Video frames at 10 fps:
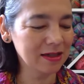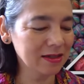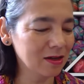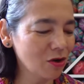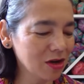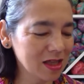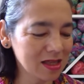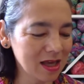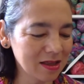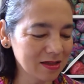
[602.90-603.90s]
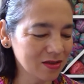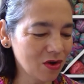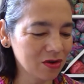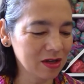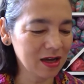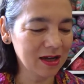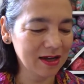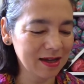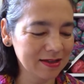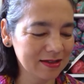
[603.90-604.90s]
a little longer than the other sock.
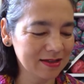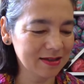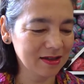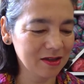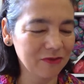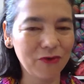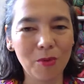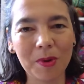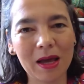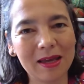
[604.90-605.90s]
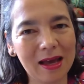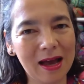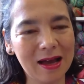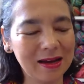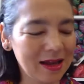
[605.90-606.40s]
It's the four-ply yarn,